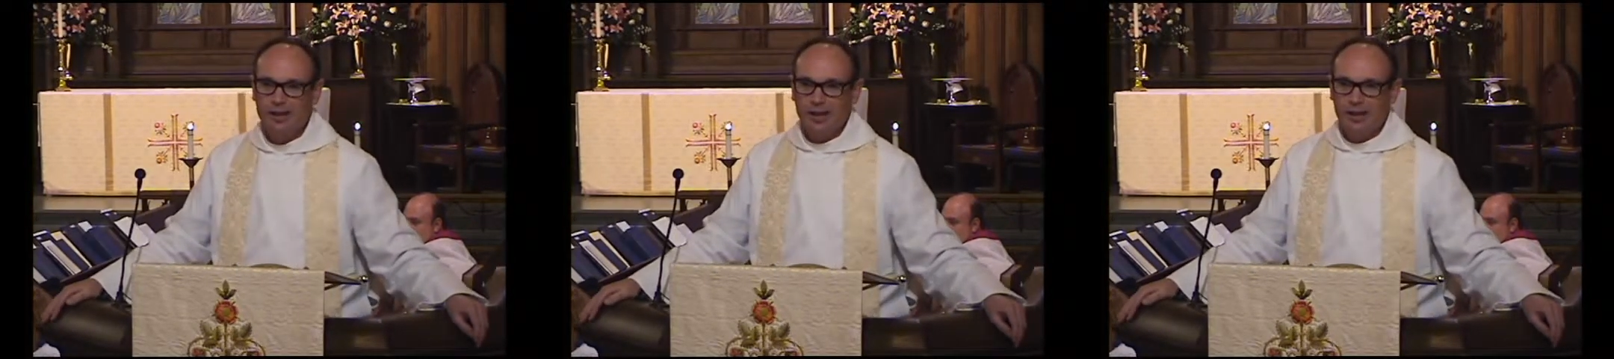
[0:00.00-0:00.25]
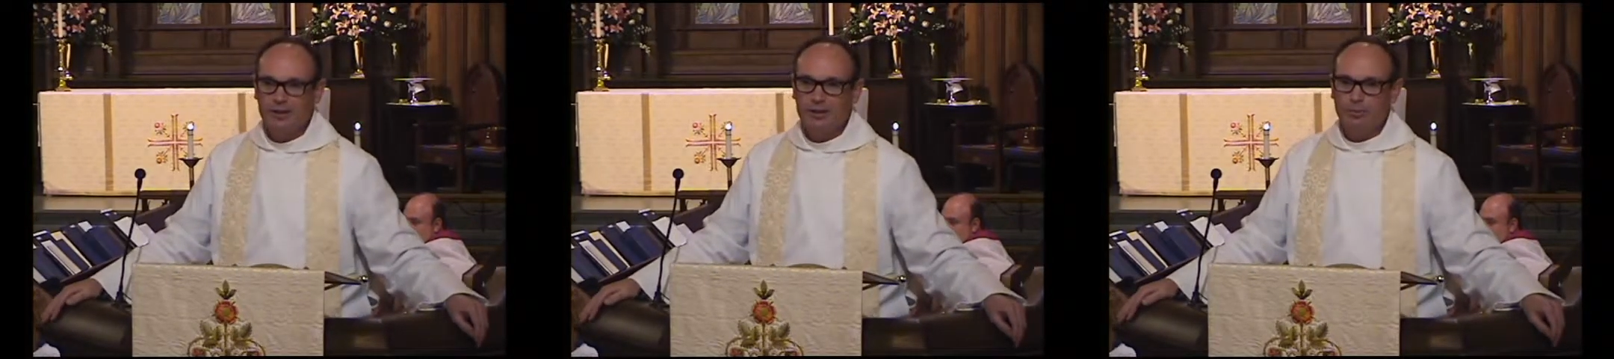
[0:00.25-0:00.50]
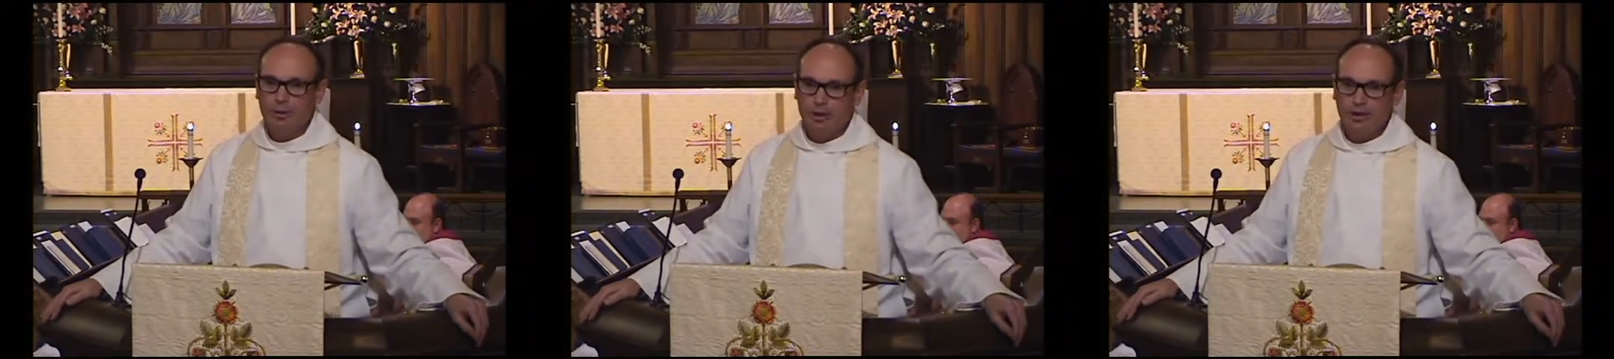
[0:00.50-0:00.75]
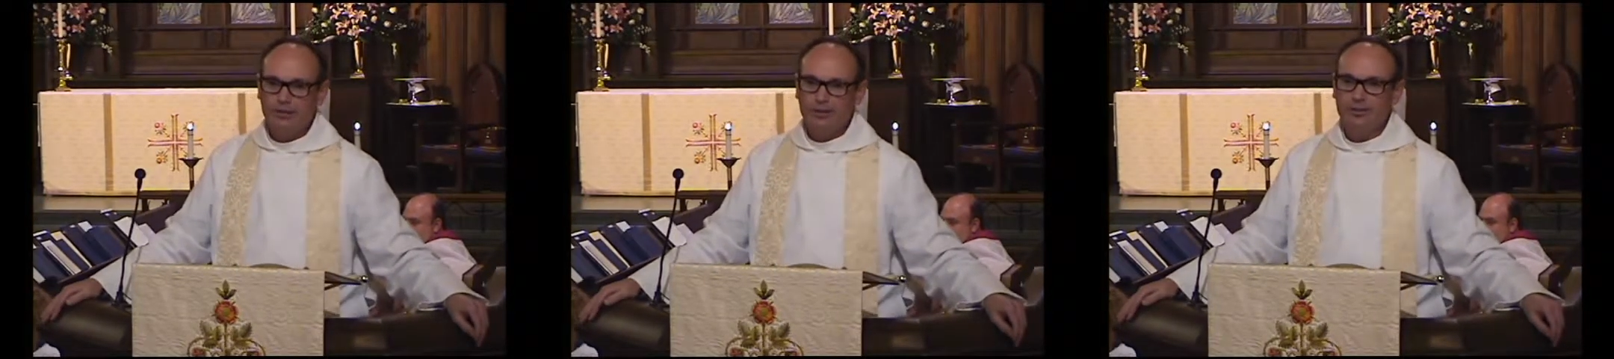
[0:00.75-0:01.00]
in the
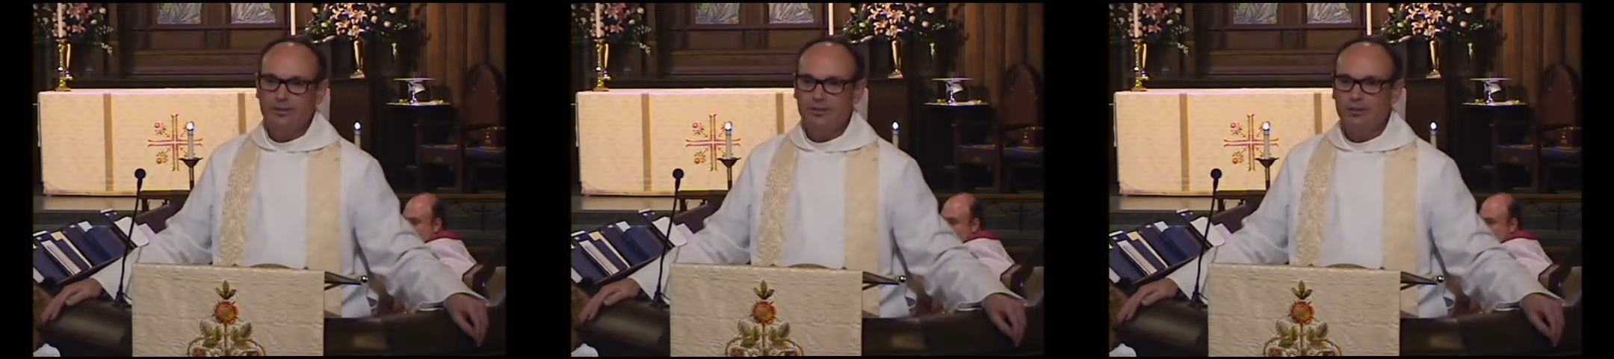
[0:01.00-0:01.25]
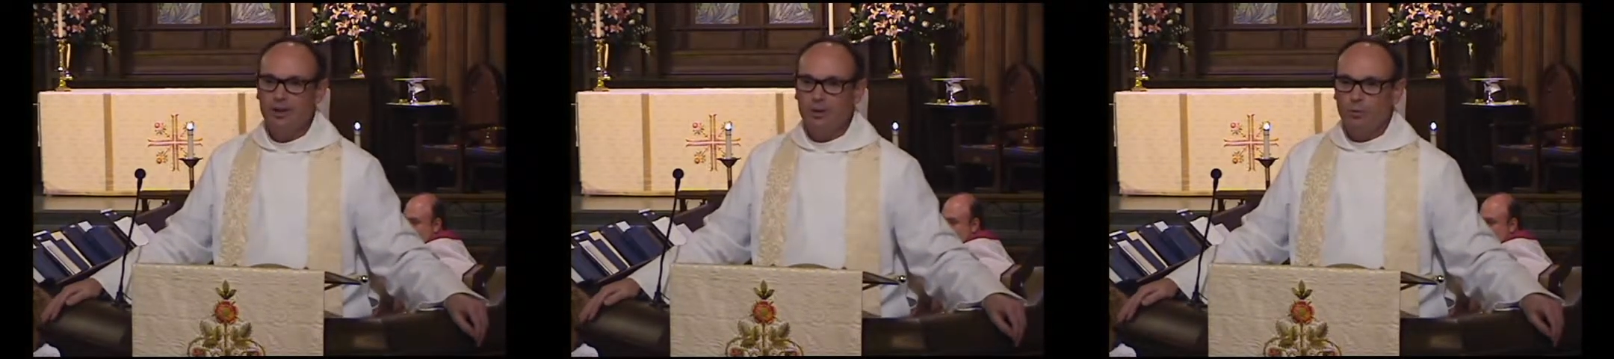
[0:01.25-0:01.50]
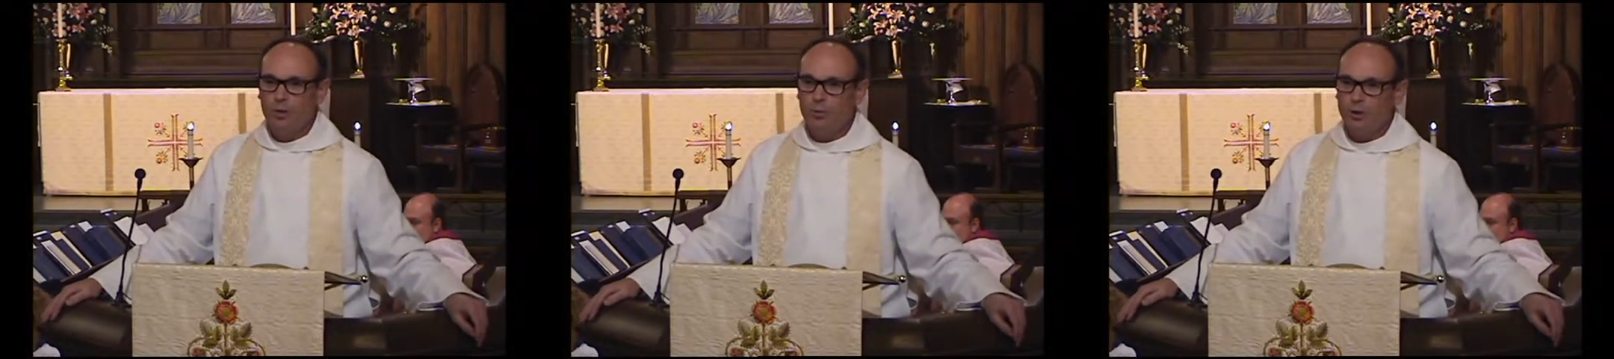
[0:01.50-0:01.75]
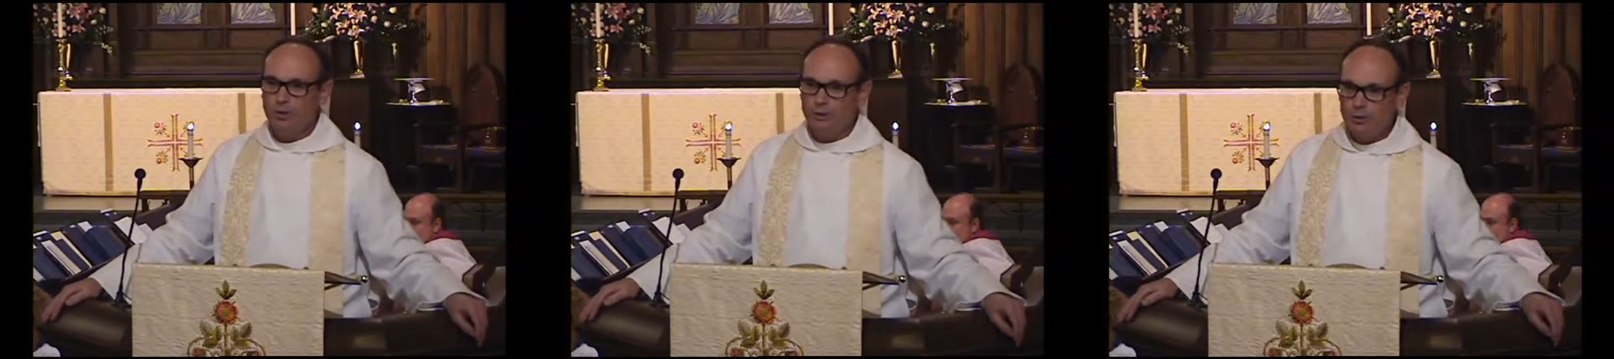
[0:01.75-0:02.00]
places where we
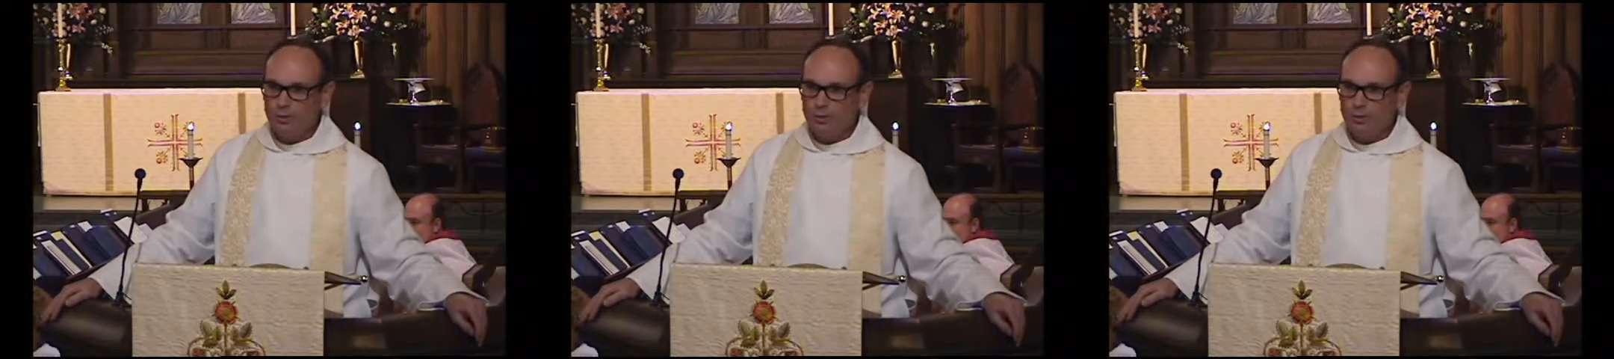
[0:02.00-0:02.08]
do